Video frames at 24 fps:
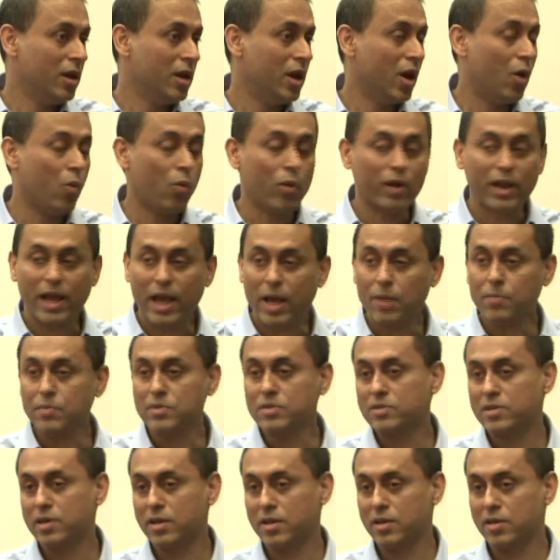Now, what
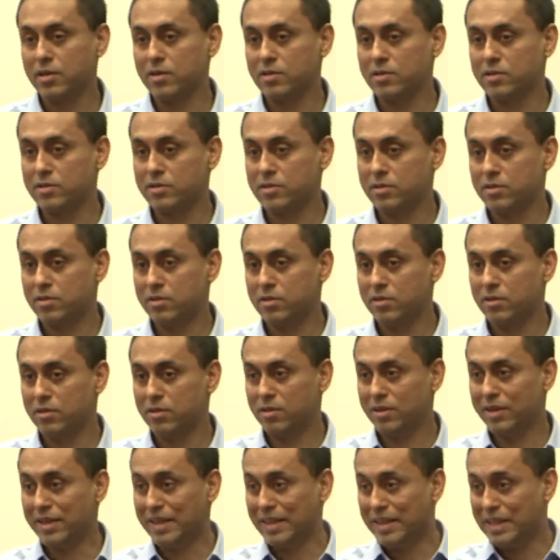happens is,
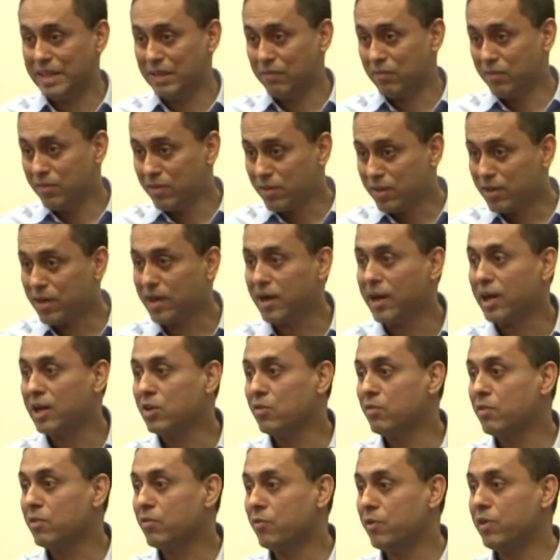given the
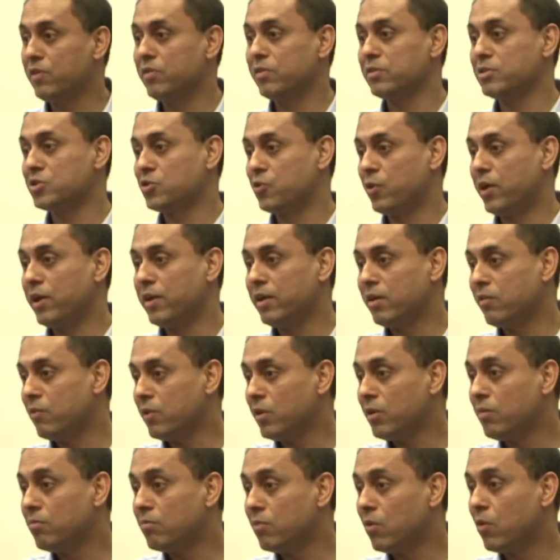kind of a research training
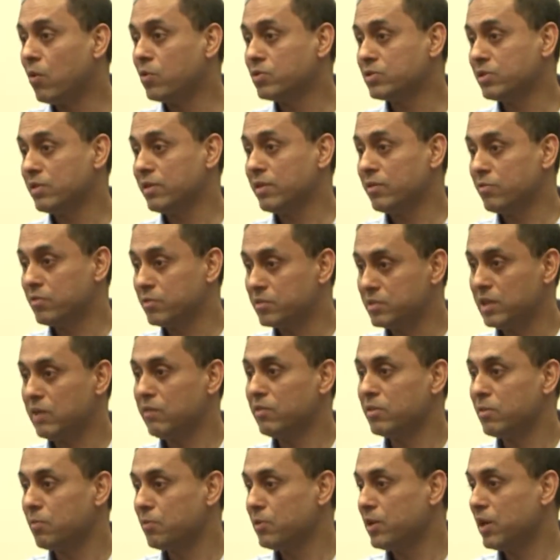we mostly
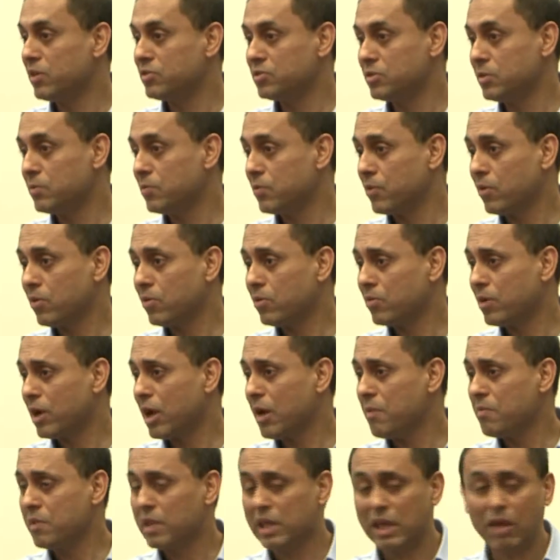receive in the PhD
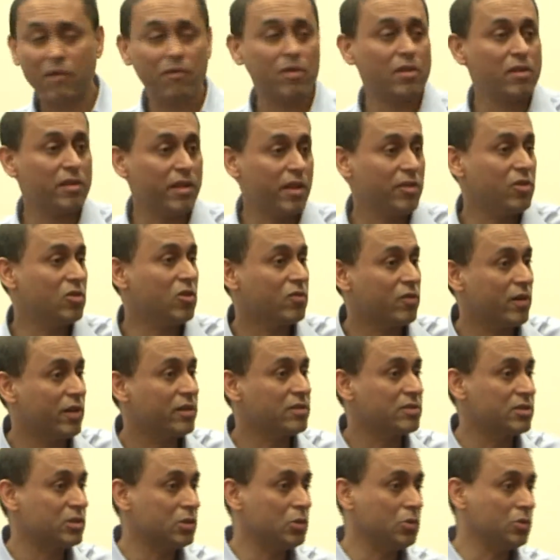program, given the nature of our
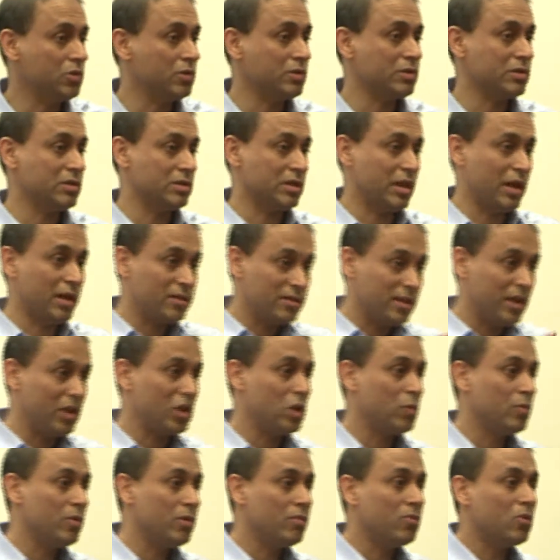institutions that
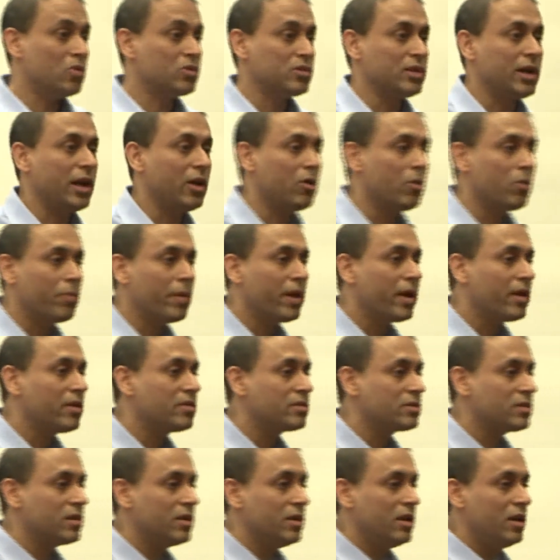tend to be more
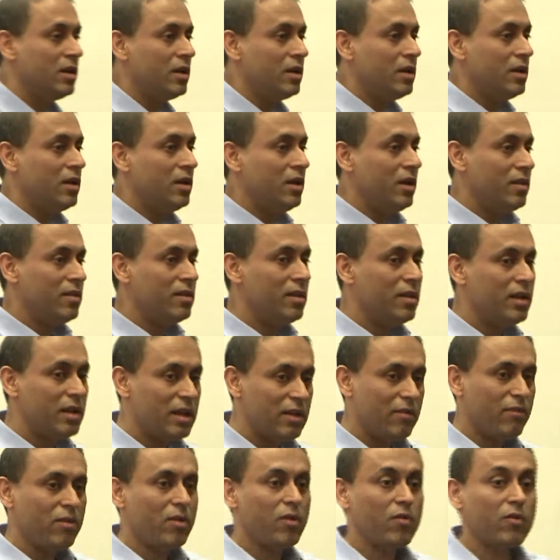silo-based, the
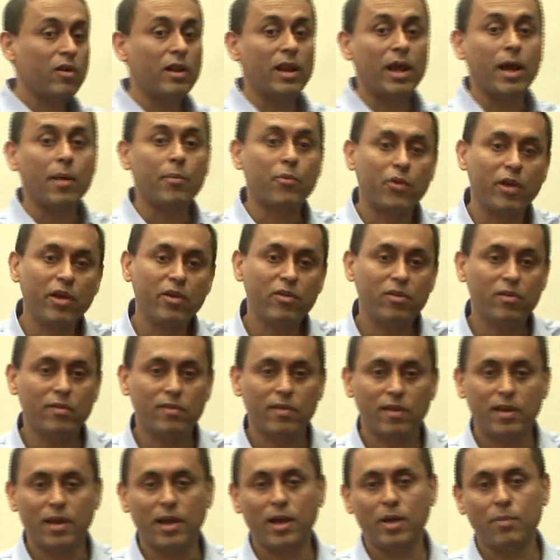level of
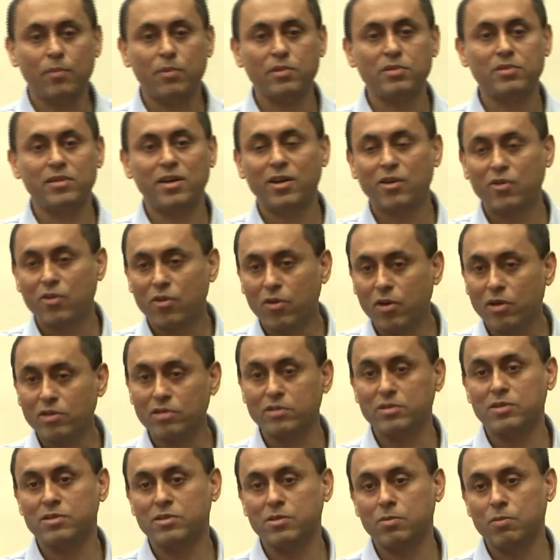collaboration that happens
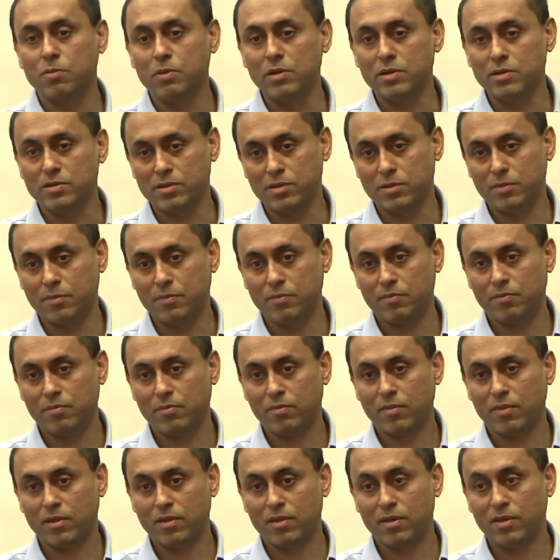across disciplines
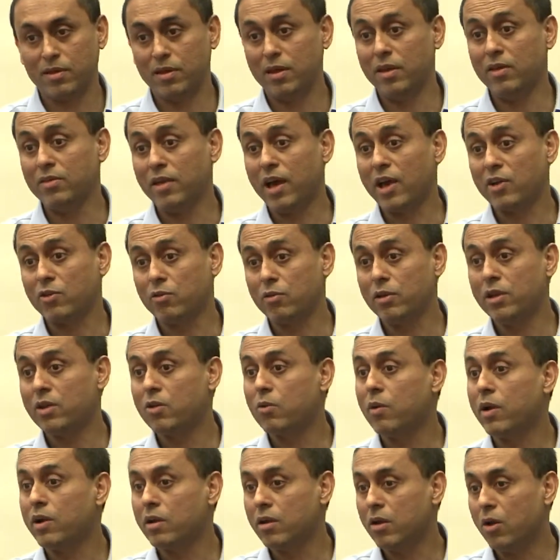is actually
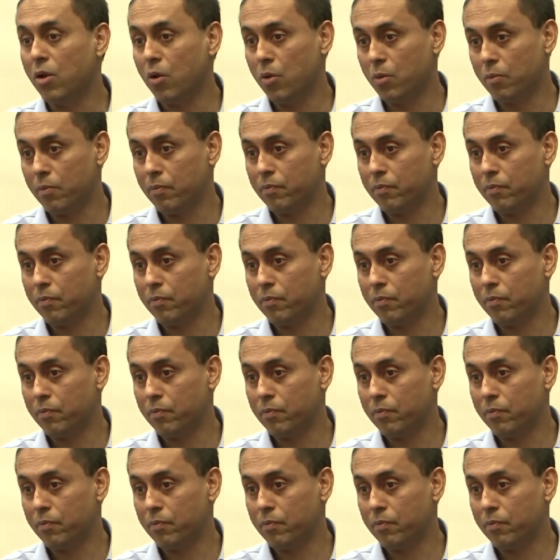quite low.